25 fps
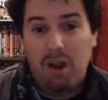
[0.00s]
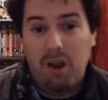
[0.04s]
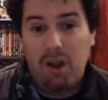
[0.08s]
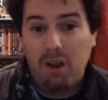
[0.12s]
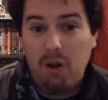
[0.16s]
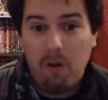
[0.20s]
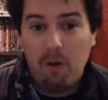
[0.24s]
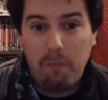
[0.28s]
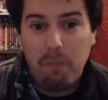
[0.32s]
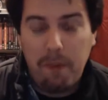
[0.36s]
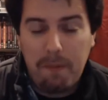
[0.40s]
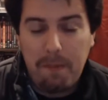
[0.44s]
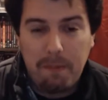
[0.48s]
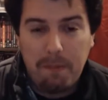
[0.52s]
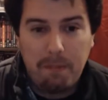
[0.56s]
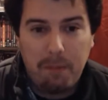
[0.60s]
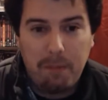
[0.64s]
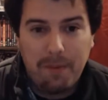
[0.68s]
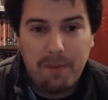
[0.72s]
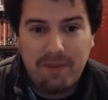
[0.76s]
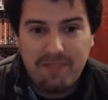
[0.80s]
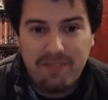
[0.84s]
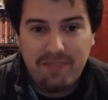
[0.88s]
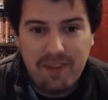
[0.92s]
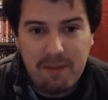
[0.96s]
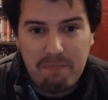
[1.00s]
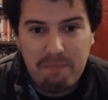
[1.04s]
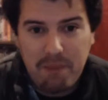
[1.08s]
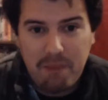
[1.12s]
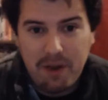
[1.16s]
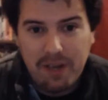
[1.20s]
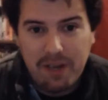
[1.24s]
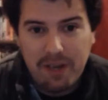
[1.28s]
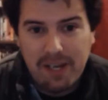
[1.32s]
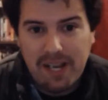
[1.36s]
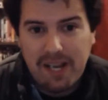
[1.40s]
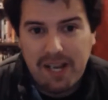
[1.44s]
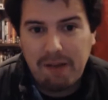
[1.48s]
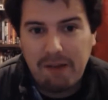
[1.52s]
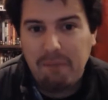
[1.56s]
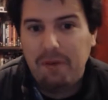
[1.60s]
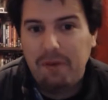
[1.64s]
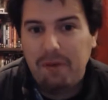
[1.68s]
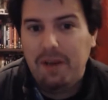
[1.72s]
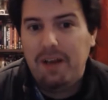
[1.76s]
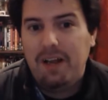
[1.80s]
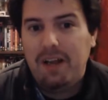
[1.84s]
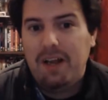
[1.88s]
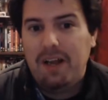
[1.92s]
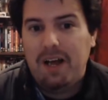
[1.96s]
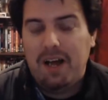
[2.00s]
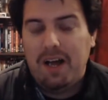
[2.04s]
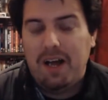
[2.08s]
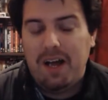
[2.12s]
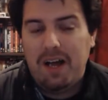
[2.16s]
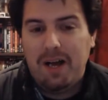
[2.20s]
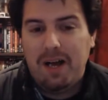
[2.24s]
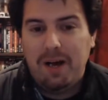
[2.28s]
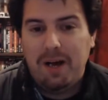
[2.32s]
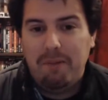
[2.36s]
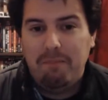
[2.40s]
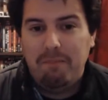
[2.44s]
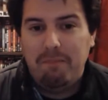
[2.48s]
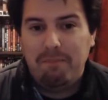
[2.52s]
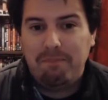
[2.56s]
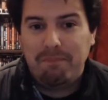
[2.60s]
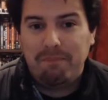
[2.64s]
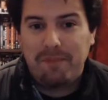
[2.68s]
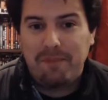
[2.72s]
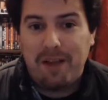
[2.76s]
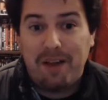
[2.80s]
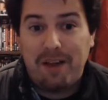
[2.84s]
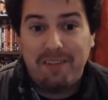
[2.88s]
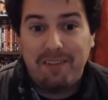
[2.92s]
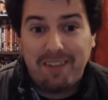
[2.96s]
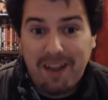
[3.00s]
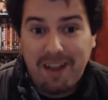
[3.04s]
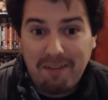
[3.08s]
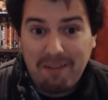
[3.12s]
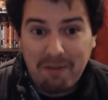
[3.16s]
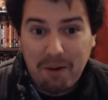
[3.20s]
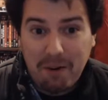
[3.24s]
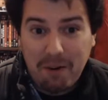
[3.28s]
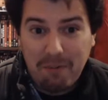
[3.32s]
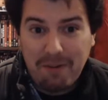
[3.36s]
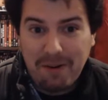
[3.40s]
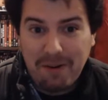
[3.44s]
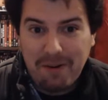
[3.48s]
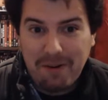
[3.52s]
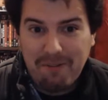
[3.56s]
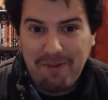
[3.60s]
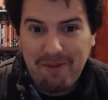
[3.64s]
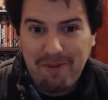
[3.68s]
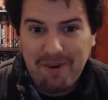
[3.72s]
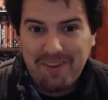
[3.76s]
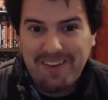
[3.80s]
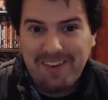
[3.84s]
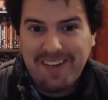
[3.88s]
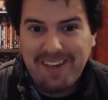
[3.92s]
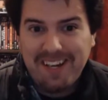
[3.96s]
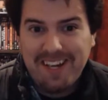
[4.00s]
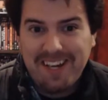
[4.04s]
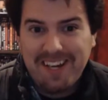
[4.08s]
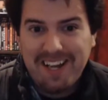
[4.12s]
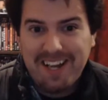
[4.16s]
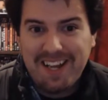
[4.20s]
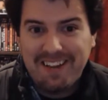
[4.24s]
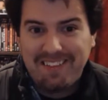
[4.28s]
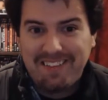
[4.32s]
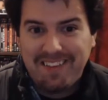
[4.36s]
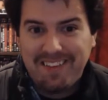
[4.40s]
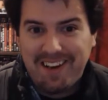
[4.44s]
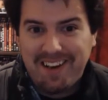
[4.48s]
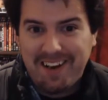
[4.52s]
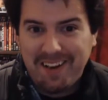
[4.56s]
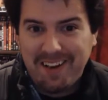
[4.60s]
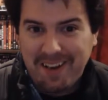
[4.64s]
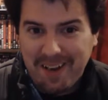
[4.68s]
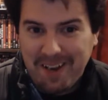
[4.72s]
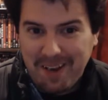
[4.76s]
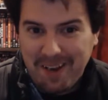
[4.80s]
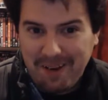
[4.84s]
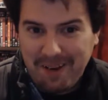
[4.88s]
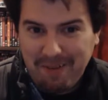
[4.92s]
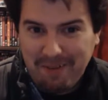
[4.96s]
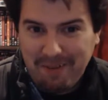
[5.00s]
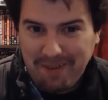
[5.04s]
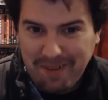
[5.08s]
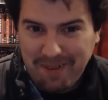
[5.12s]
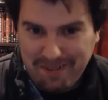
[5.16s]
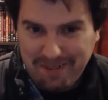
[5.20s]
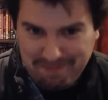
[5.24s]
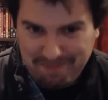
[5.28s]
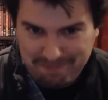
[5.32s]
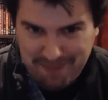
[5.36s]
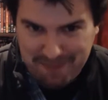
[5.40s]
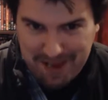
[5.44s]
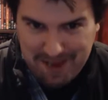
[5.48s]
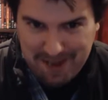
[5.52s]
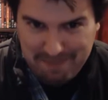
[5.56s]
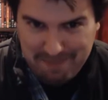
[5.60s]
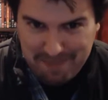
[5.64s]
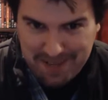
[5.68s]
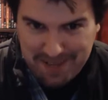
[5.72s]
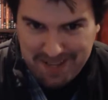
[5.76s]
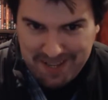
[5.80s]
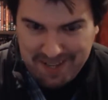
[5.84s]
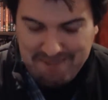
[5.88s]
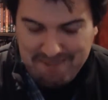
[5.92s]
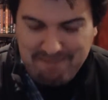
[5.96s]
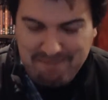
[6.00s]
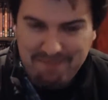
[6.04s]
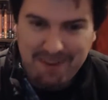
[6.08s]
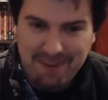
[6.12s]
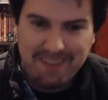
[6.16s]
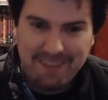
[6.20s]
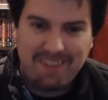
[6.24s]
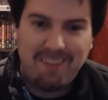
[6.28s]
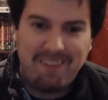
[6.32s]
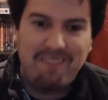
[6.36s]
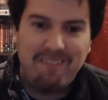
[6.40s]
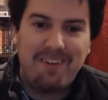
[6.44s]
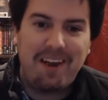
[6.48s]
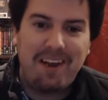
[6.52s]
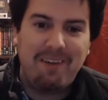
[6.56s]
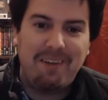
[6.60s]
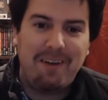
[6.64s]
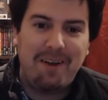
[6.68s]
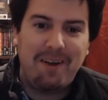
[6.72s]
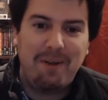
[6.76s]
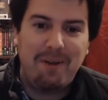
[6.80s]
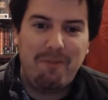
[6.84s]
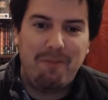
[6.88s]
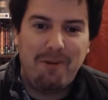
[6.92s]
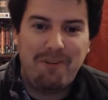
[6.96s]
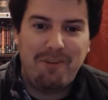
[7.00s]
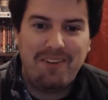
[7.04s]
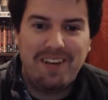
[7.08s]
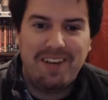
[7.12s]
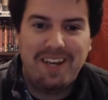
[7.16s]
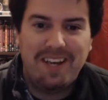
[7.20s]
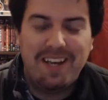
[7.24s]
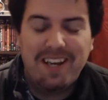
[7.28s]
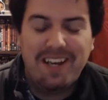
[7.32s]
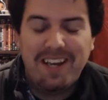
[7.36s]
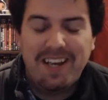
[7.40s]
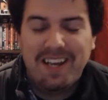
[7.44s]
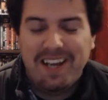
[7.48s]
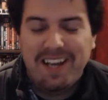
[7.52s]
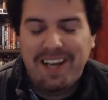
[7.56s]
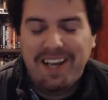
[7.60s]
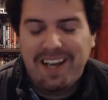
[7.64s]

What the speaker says: a lot of people probably seen by now. I still haven't got around to watching it yet. I know, bad me, but I will get around to watching it.